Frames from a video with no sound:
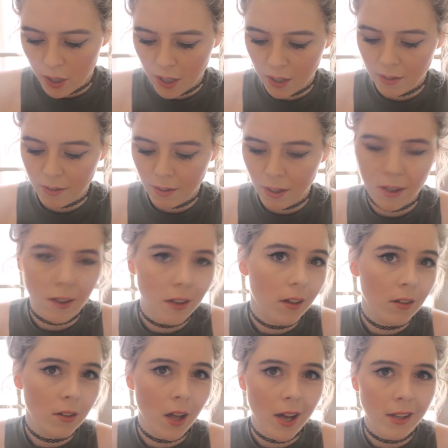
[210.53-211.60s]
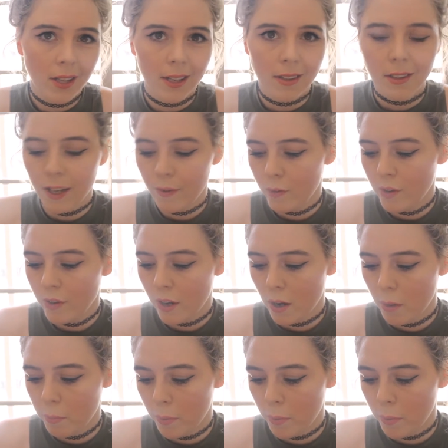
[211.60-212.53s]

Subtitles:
it's like a lilac lavender,